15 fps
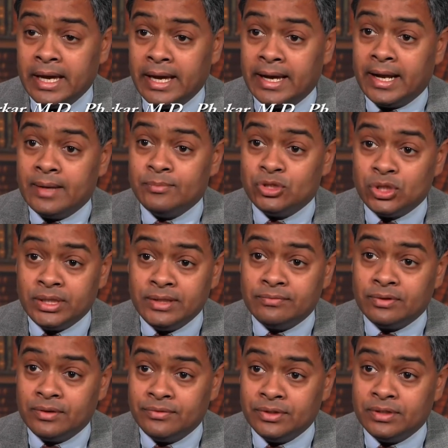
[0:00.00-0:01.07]
and I'm Chief
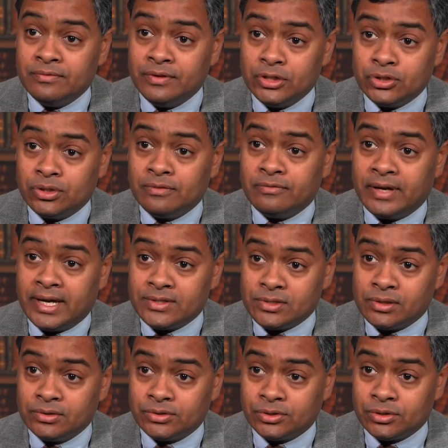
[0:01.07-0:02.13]
of the Division of
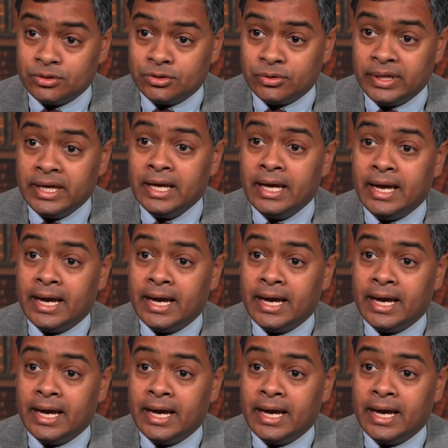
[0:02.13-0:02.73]
Vascular Surgery